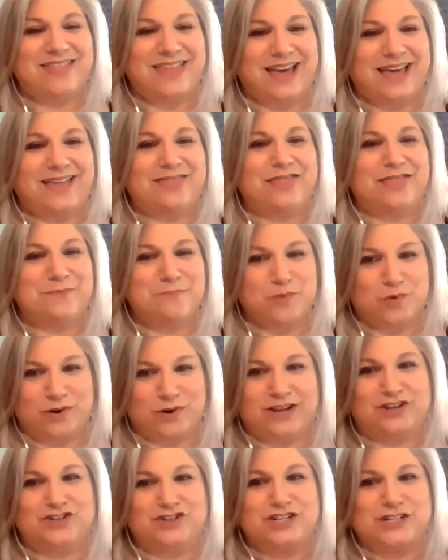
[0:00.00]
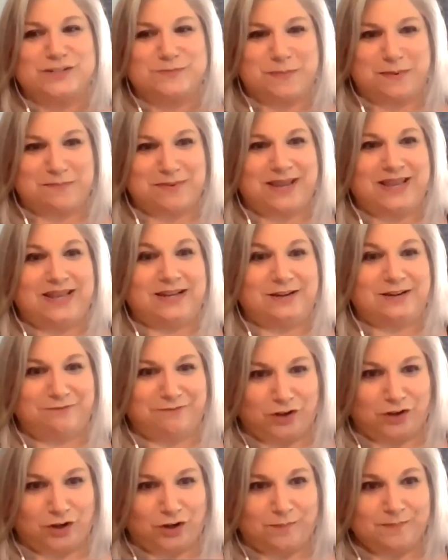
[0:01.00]
that the mortgage has been paid in
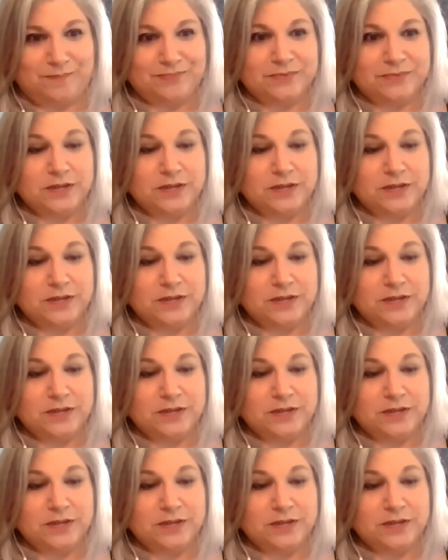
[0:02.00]
full.